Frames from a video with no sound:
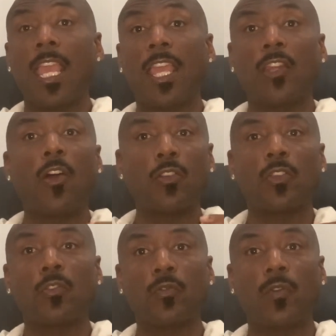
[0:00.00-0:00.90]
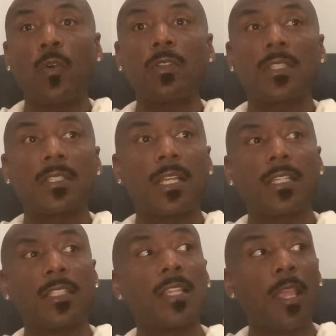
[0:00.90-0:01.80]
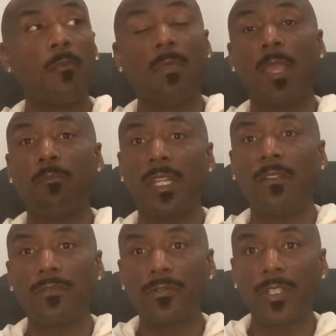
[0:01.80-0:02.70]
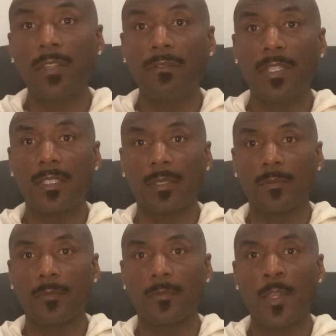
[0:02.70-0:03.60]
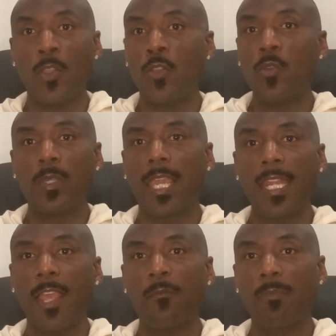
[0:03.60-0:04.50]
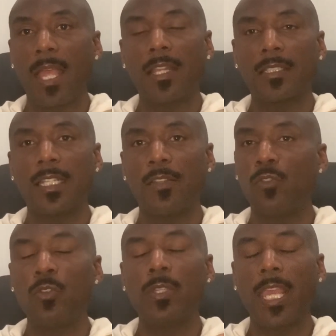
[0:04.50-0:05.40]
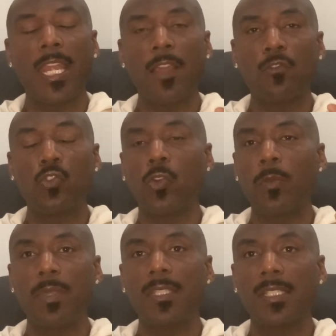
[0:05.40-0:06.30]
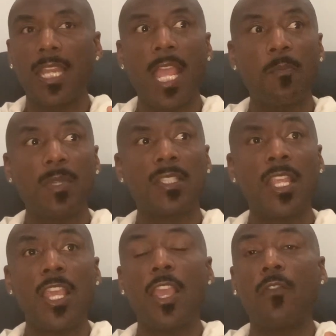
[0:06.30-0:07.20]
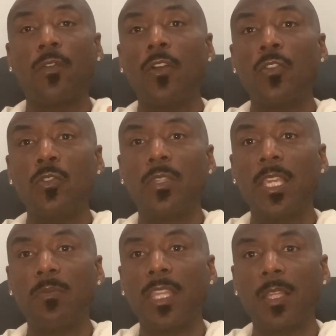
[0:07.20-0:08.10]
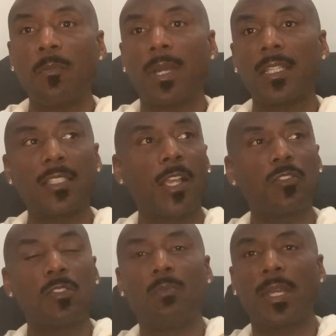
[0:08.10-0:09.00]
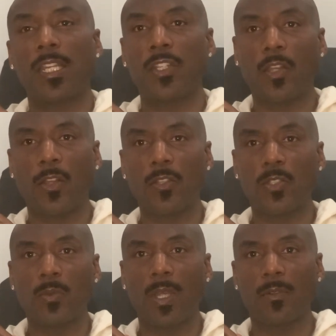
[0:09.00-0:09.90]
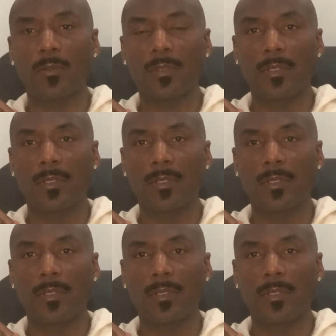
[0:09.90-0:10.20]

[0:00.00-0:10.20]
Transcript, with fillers: And all you're focused on is, man, been a freaking victim. You can't have balanced living. You can't have joy, peace, and happiness if all you keep thinking about is how somebody dogged you out.